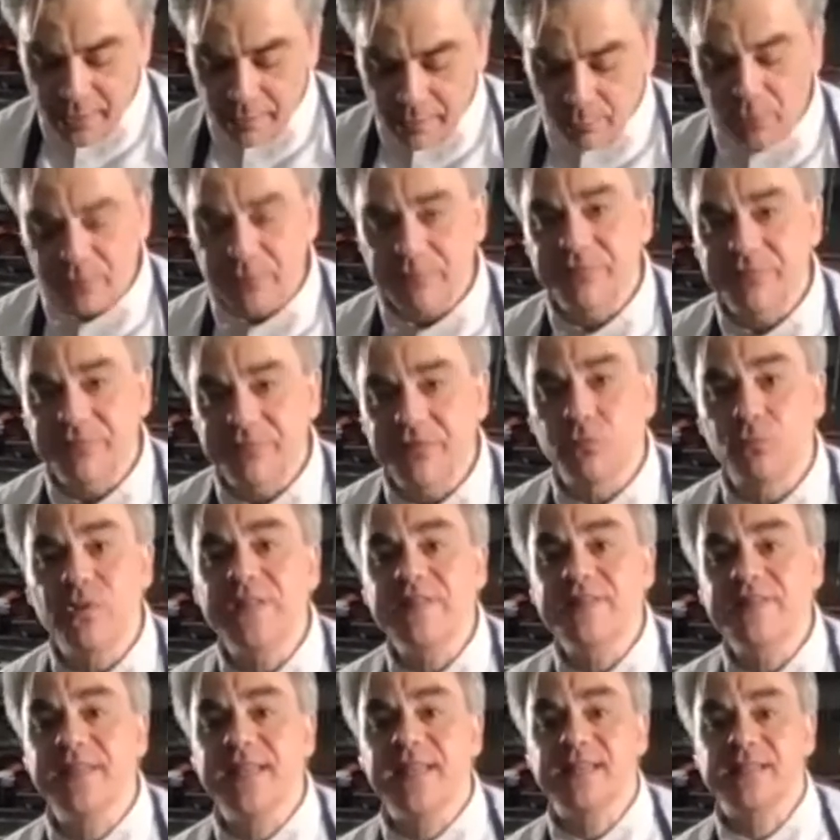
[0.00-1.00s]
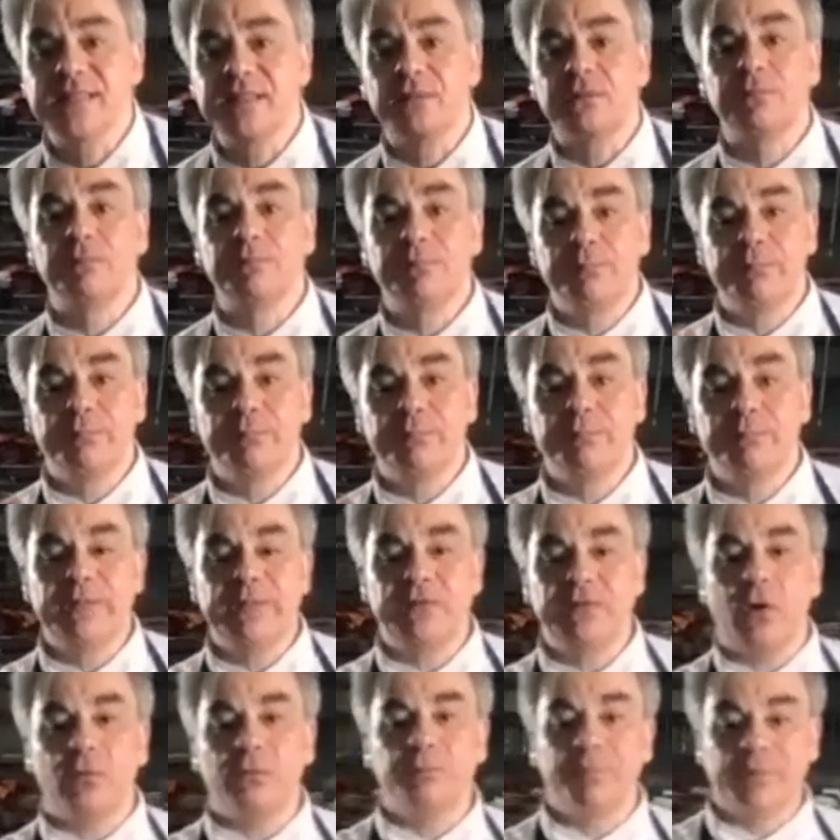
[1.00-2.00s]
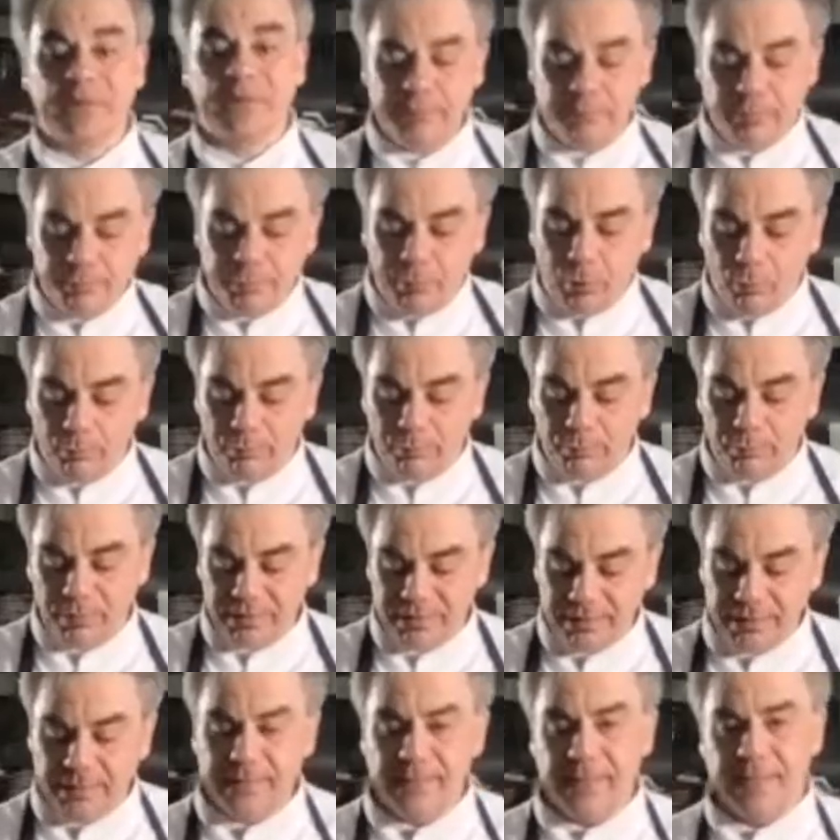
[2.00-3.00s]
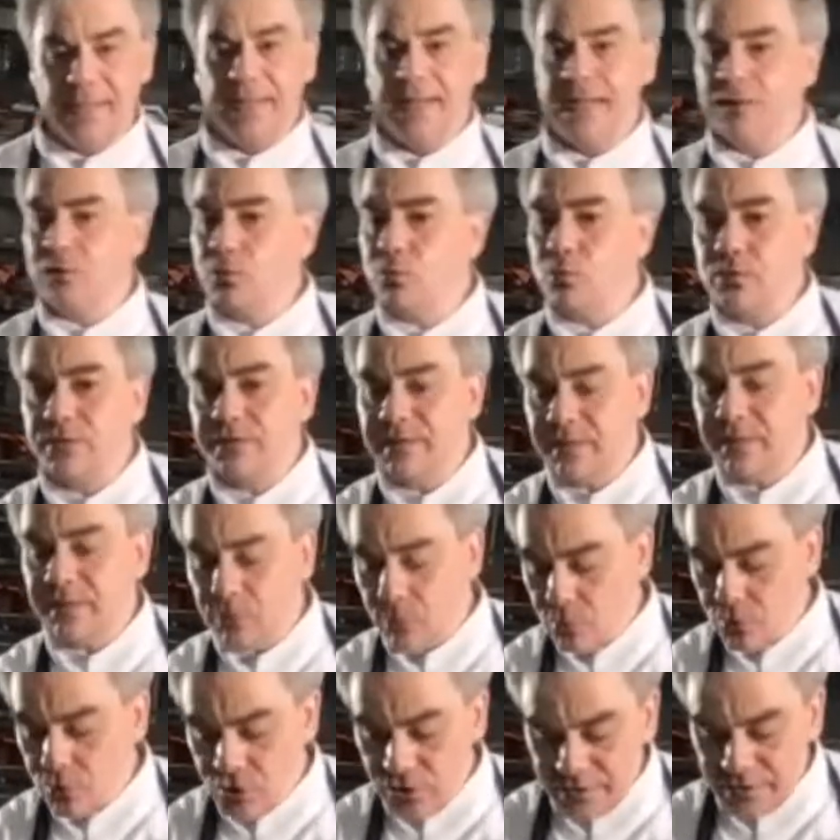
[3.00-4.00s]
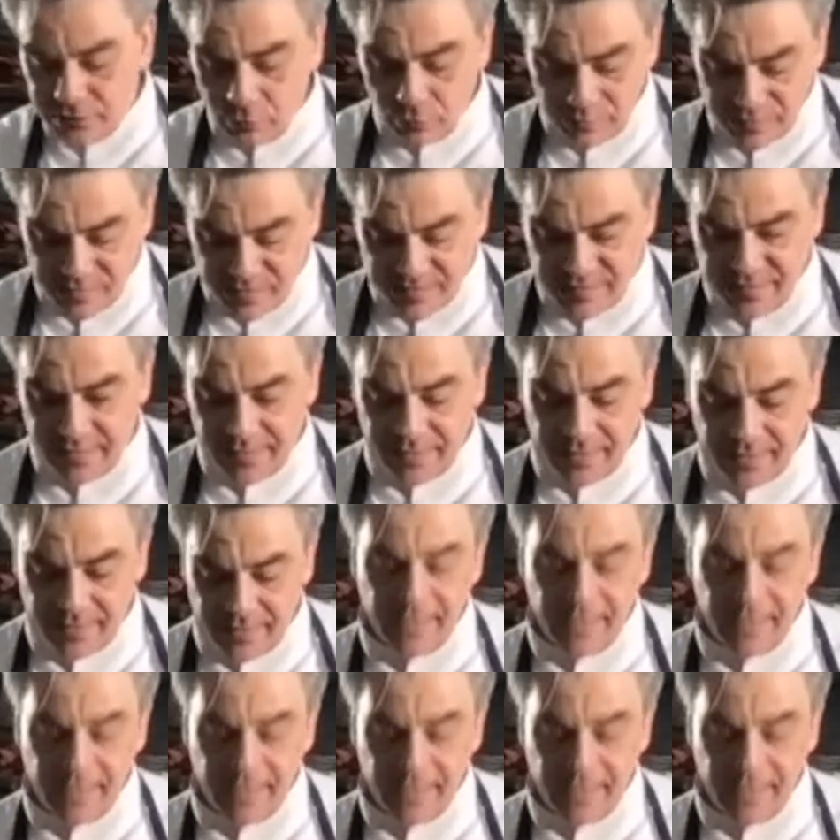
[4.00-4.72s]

But if the rinsing has been done properly, they usually don't stick.